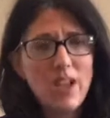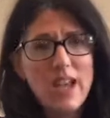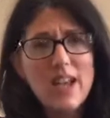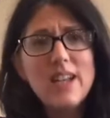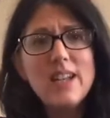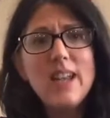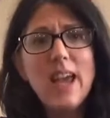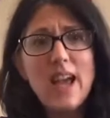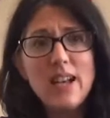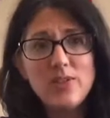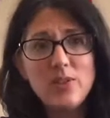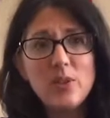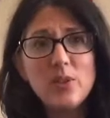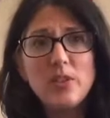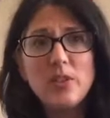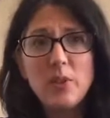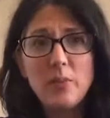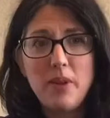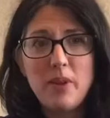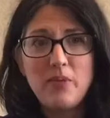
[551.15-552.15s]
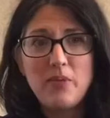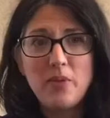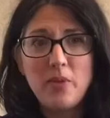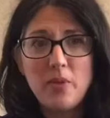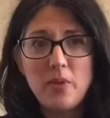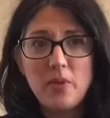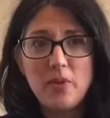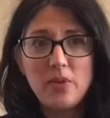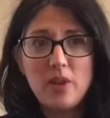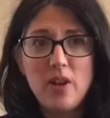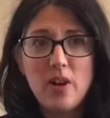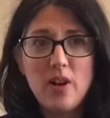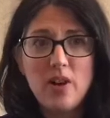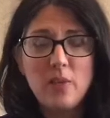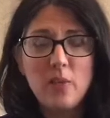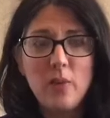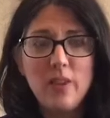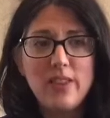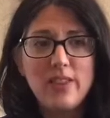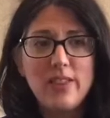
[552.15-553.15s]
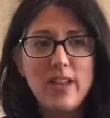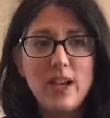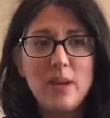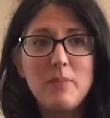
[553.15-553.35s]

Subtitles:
And as they're a little bit further along with